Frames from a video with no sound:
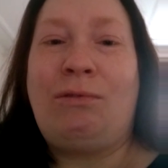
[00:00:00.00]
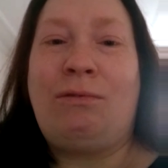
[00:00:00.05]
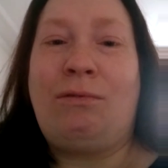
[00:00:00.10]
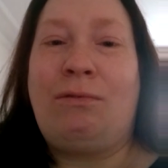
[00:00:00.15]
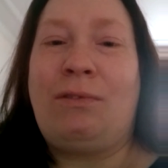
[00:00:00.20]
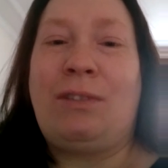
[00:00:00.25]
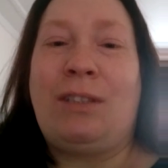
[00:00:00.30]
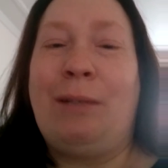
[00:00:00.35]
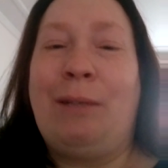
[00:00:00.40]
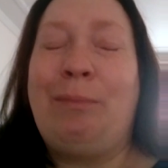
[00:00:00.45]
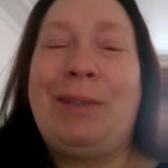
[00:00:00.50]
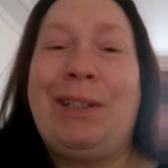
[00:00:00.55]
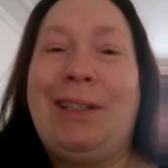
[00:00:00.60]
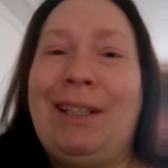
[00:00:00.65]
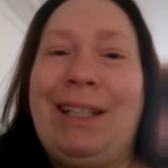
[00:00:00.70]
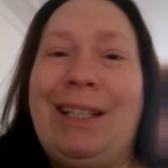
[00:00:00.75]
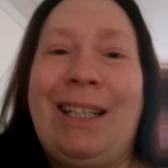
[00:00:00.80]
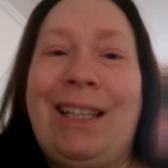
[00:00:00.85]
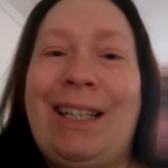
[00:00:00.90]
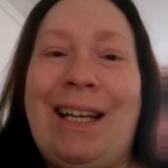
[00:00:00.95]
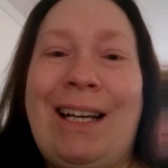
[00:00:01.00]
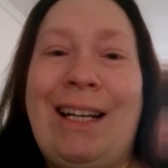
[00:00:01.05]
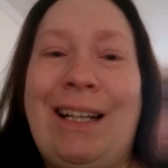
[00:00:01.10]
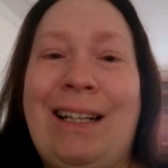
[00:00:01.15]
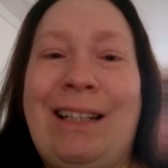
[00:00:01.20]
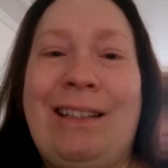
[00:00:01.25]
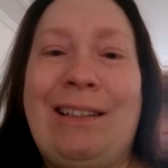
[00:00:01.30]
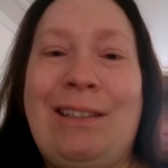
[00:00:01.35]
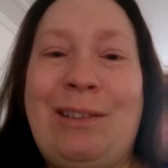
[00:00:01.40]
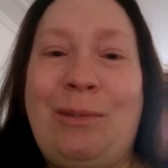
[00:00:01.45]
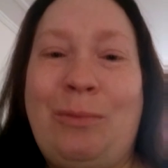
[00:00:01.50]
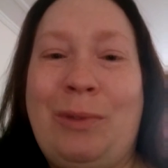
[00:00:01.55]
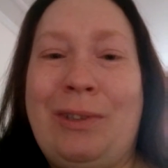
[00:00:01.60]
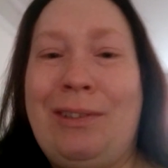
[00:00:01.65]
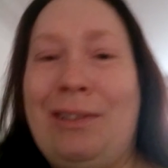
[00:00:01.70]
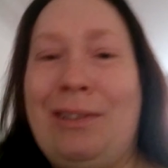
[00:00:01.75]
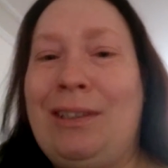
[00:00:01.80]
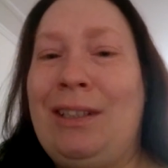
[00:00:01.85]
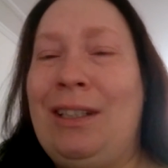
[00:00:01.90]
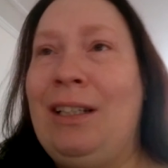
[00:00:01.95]
something like that on this
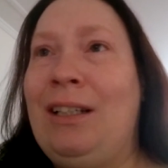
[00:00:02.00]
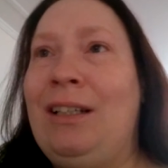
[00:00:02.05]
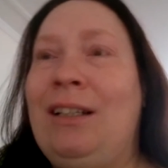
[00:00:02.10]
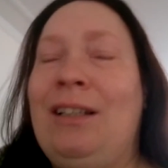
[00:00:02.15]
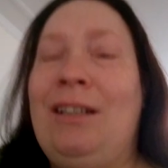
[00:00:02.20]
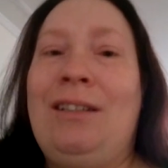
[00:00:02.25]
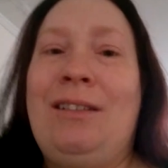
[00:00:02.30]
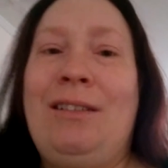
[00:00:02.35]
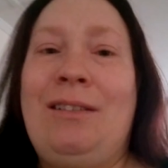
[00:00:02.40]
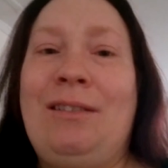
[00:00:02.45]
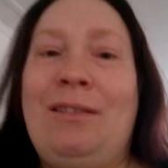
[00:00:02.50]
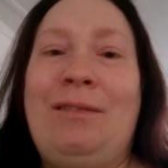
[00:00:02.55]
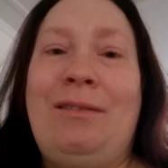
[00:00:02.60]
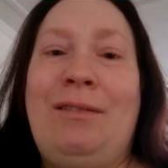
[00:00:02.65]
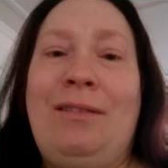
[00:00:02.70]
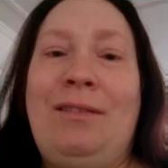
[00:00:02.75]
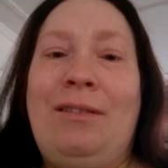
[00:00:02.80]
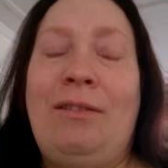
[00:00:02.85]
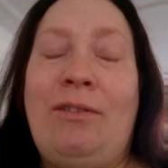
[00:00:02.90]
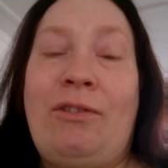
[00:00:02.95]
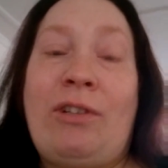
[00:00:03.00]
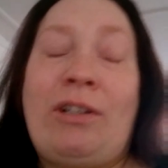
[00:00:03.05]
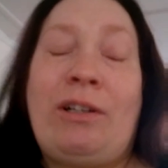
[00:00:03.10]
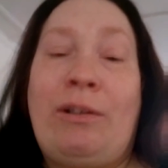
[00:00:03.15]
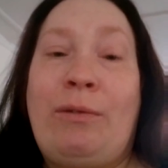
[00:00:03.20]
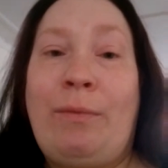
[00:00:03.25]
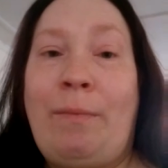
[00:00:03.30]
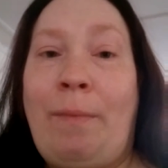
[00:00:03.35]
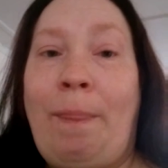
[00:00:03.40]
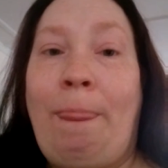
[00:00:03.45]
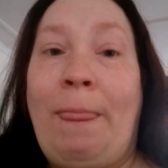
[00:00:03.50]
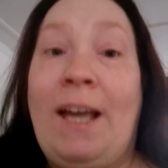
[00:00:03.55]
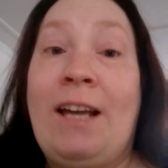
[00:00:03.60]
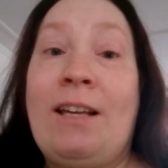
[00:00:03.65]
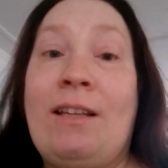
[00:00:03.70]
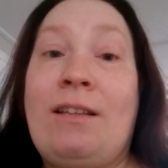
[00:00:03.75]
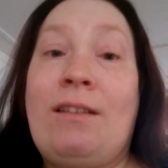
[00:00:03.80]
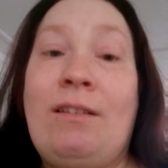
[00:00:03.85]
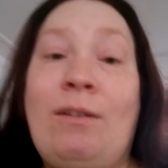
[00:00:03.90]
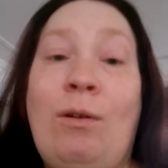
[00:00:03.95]
one. So,
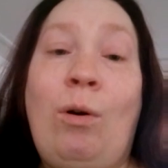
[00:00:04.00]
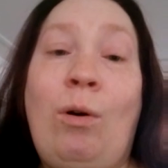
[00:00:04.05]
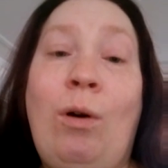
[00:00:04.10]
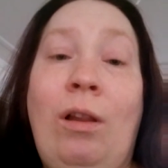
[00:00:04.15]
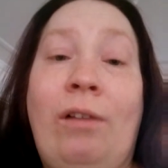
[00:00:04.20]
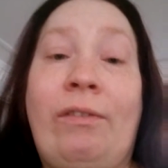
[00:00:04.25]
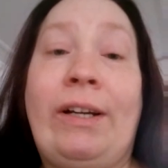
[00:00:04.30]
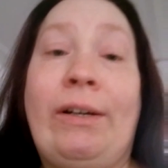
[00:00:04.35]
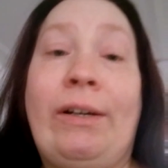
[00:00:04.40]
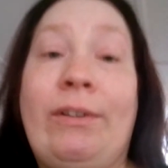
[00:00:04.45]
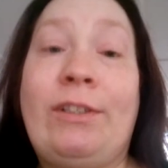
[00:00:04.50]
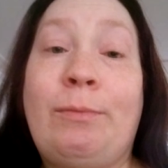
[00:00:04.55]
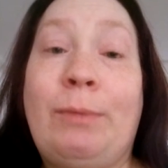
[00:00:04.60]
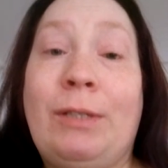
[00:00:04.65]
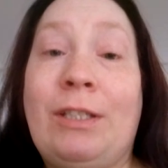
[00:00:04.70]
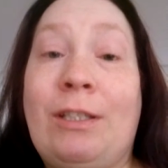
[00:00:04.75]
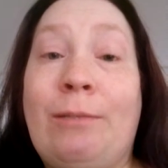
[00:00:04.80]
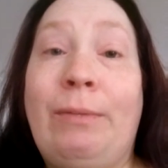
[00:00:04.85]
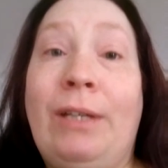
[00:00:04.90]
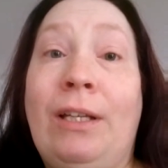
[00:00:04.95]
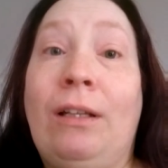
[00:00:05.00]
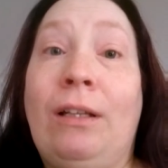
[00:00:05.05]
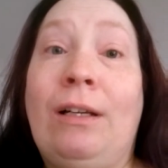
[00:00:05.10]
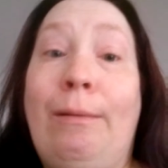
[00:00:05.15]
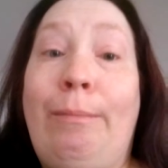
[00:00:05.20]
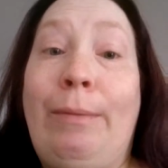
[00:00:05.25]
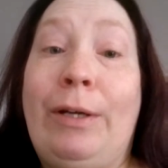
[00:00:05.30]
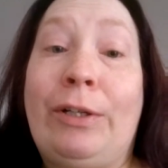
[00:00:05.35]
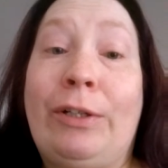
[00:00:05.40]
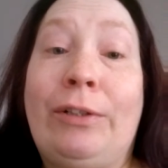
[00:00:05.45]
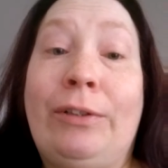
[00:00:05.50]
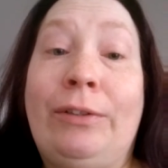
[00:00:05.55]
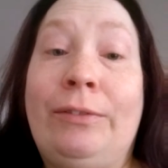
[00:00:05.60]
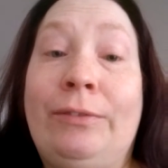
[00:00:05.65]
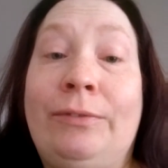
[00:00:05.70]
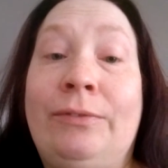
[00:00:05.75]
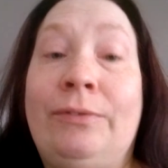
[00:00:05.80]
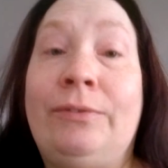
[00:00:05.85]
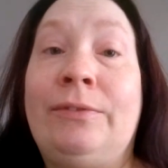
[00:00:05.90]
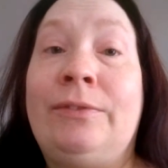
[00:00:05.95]
it all around supposed to be a lot better.
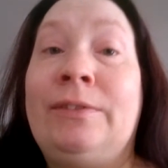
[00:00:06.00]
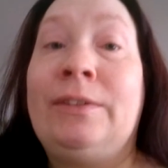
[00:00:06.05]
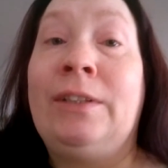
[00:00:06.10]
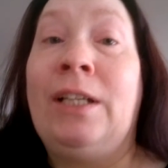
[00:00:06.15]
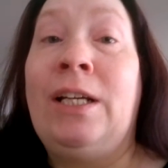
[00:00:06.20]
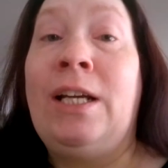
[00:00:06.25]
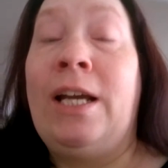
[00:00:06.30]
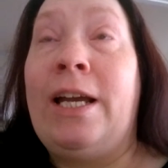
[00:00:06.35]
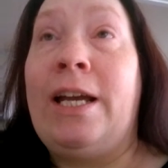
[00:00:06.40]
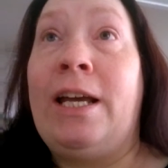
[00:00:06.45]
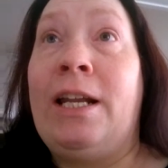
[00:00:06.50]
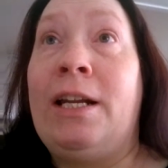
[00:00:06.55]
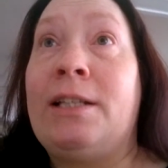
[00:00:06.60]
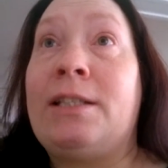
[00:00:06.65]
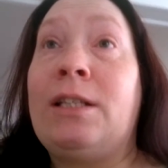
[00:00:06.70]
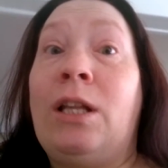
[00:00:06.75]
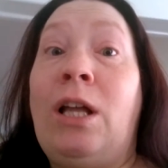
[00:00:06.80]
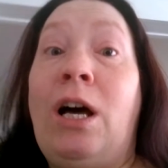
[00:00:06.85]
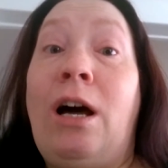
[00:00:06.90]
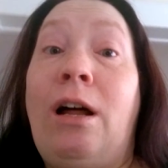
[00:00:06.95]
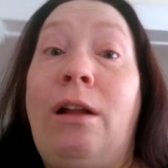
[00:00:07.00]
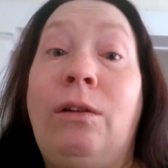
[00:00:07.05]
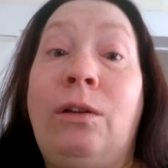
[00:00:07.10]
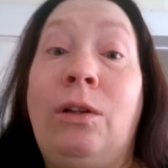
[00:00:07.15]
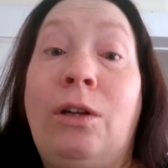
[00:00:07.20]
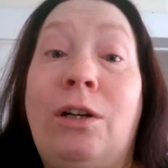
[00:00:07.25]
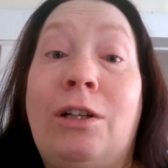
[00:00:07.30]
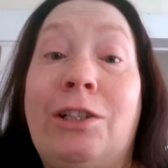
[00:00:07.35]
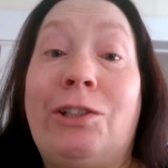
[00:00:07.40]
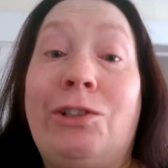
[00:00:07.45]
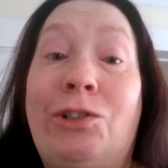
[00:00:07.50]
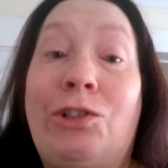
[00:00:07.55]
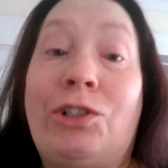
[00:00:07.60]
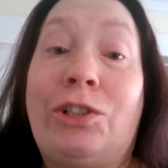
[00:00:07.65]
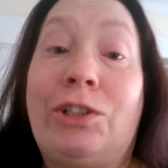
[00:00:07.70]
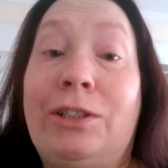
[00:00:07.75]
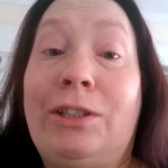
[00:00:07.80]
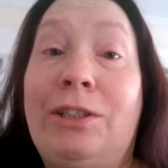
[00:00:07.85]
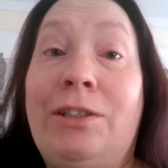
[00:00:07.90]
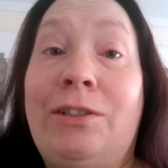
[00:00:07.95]
And it's a lot
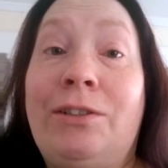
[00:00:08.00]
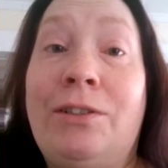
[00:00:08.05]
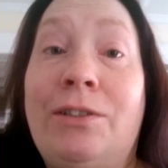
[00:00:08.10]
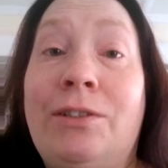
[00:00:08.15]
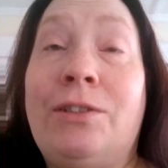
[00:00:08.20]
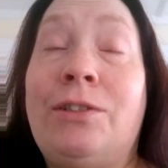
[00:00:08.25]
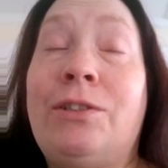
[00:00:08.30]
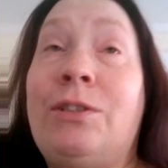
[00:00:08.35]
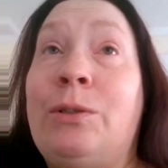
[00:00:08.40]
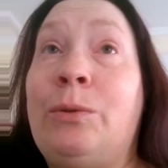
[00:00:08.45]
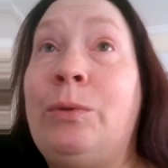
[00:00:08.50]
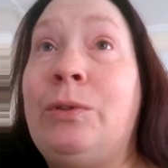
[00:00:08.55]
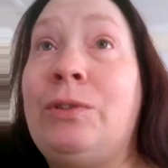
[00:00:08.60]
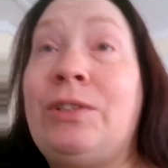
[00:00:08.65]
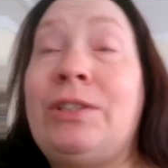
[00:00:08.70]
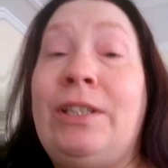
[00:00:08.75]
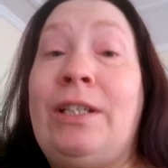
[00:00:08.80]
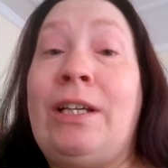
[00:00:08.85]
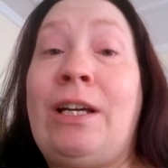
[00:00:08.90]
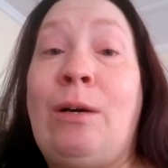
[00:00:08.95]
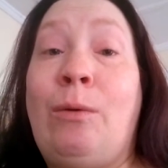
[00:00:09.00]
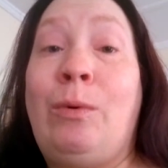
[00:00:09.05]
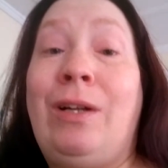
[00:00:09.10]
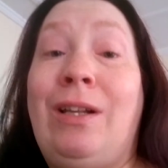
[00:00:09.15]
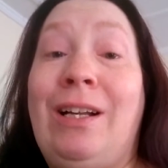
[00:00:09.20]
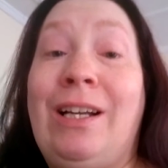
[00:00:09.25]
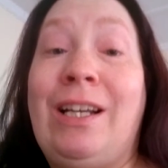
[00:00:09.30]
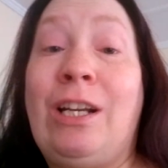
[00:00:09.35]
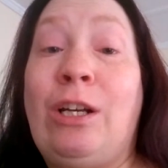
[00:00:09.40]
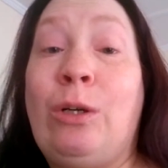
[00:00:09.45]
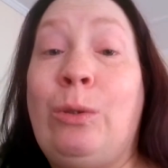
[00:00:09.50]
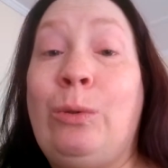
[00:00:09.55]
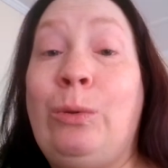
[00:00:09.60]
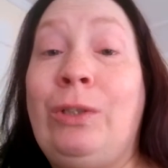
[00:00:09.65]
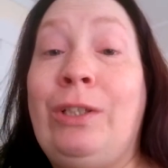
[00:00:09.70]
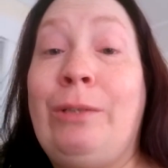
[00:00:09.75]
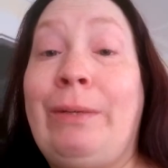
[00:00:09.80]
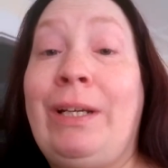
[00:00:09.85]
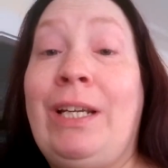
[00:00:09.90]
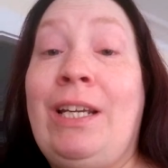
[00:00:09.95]
larger. So we'll see how well I can
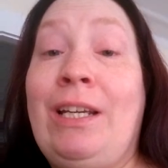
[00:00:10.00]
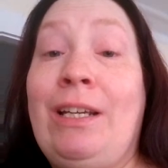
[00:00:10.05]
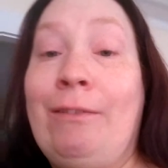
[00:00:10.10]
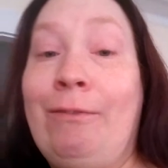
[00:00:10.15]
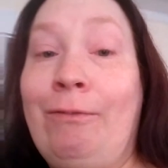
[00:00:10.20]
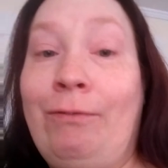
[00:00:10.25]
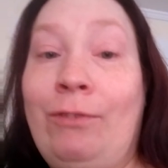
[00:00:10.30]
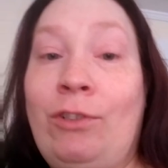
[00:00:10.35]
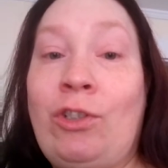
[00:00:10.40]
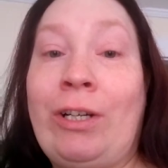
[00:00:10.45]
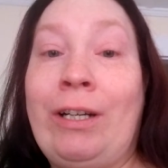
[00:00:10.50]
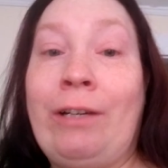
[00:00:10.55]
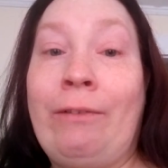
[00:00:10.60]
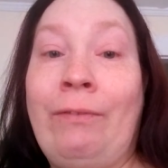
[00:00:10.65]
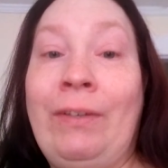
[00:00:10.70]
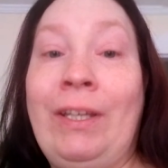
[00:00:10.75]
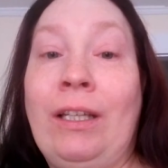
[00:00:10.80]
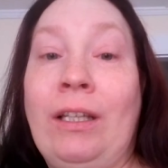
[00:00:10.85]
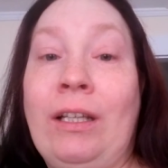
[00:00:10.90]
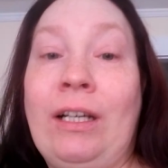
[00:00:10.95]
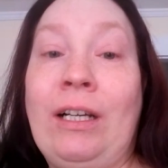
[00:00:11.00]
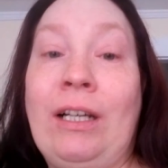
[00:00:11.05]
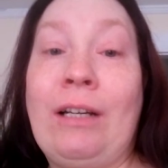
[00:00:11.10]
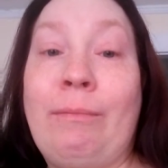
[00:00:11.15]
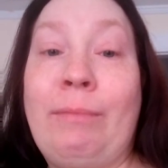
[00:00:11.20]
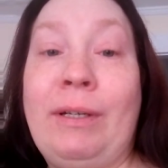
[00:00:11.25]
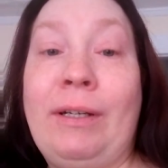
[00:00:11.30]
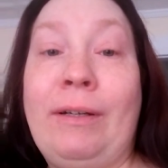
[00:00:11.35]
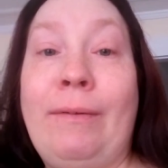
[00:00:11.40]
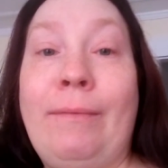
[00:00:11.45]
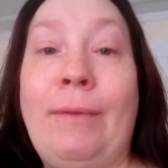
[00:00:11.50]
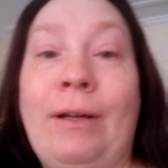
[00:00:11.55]
hold it in my hand. Trying to vlog, but,